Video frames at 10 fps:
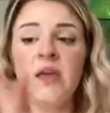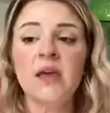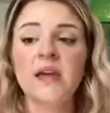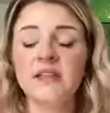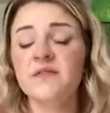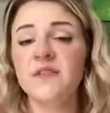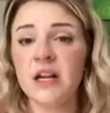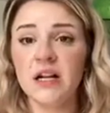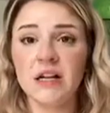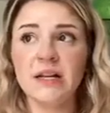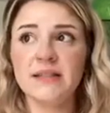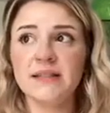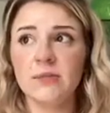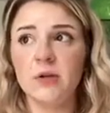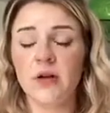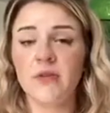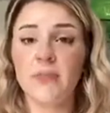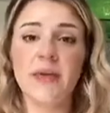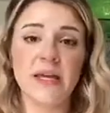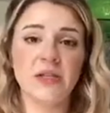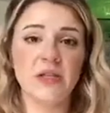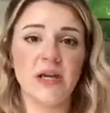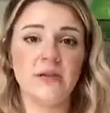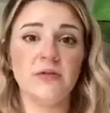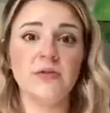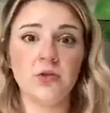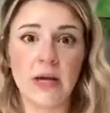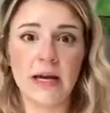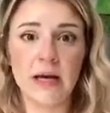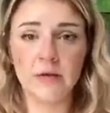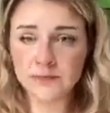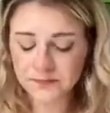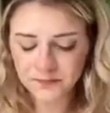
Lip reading: it is very similar on the pH scale to Drano.